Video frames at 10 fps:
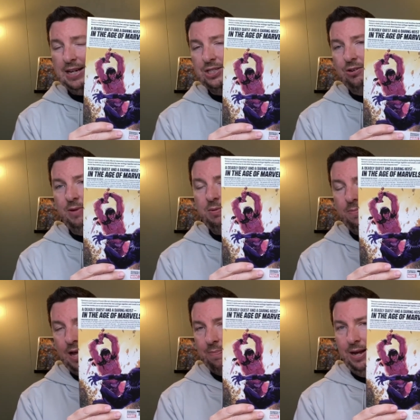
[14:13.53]
so maybe
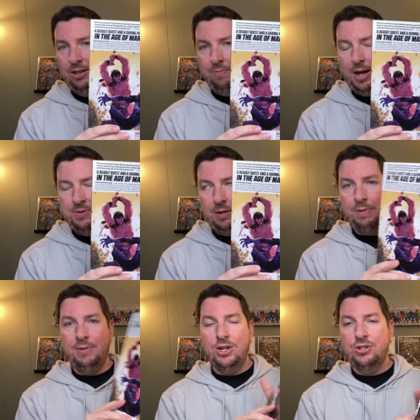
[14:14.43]
Black Panther pops up,
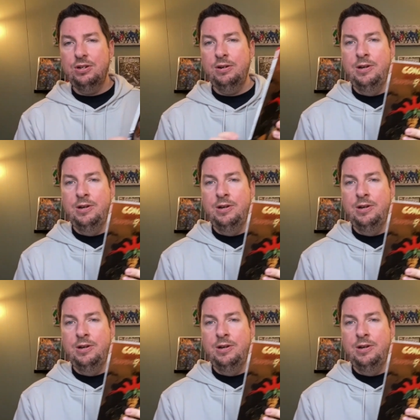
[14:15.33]
I'm not sure.